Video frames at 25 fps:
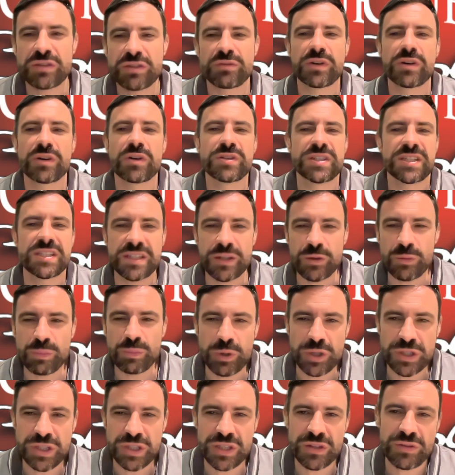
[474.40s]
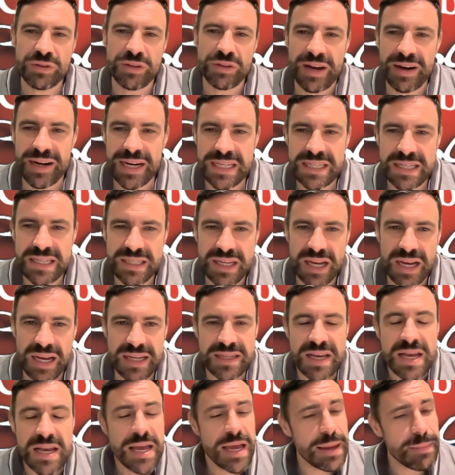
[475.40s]
still pushing through their exercise,
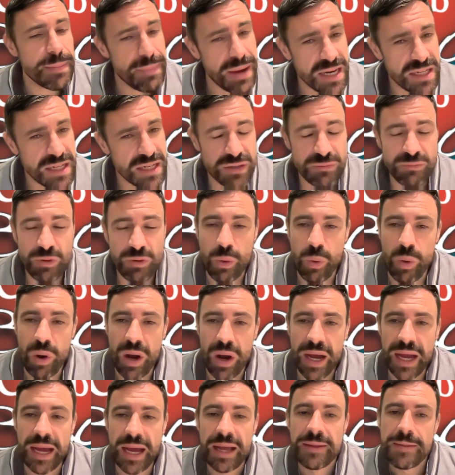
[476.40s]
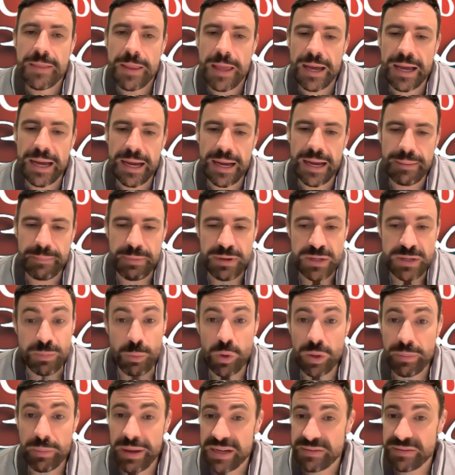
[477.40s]
it may just require a small
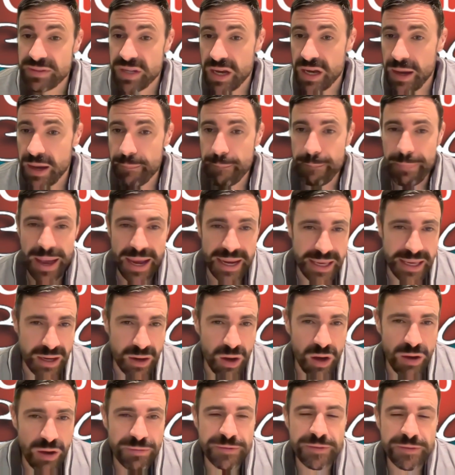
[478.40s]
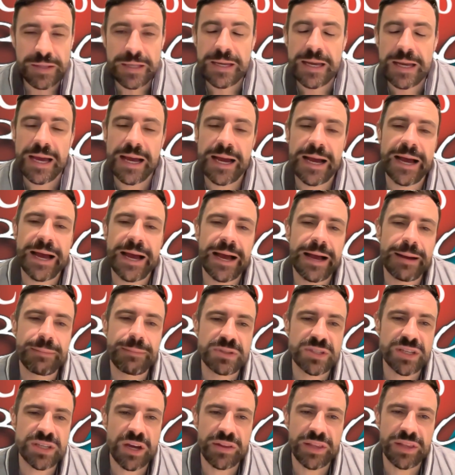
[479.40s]
amount of time backing off,
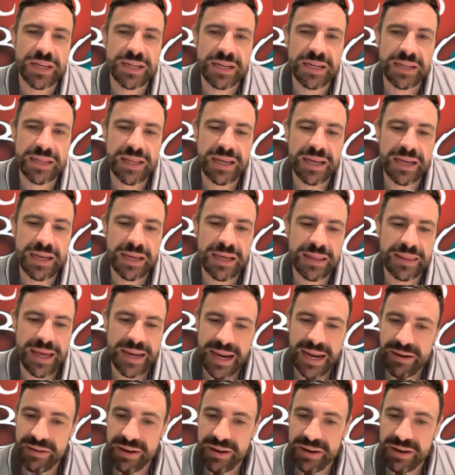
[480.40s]
so that that area